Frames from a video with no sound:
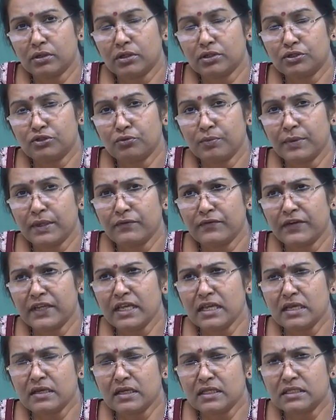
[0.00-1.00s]
to be very
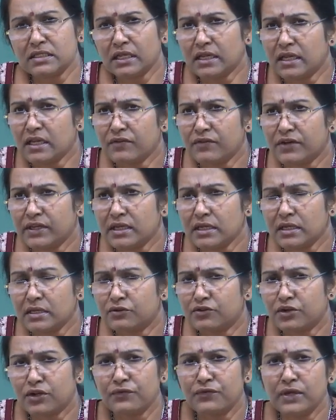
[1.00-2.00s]
silly, very
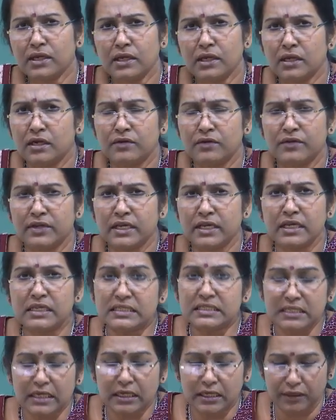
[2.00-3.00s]
trivial and very
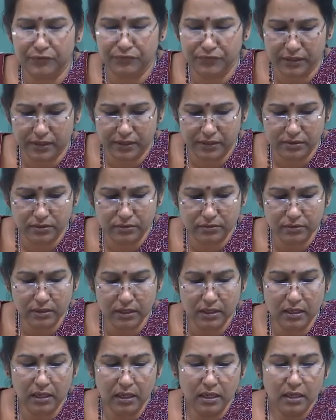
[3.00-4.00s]
insignificant.
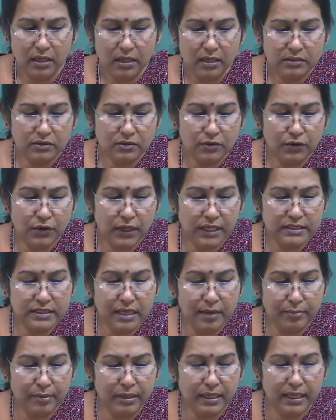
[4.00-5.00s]
Okay. So, example